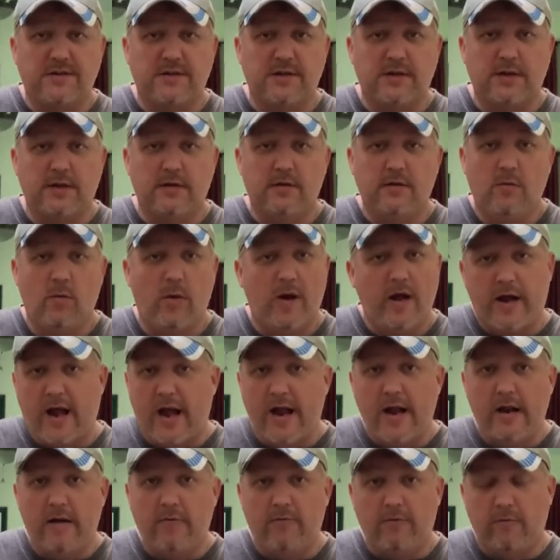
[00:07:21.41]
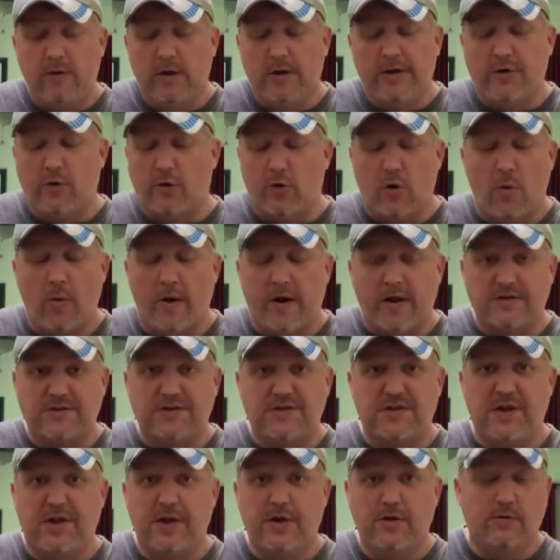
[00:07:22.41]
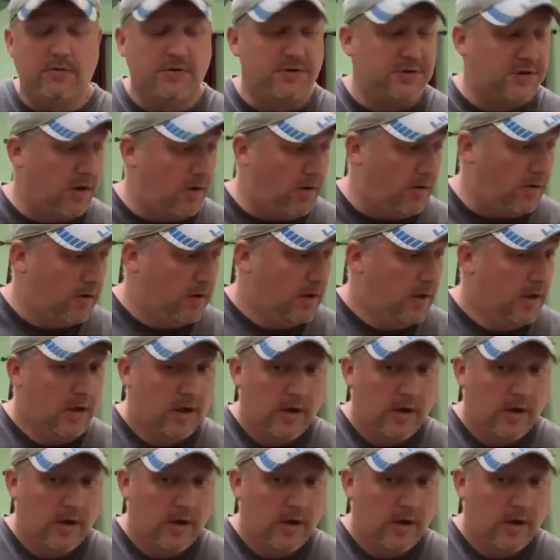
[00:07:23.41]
to do. So,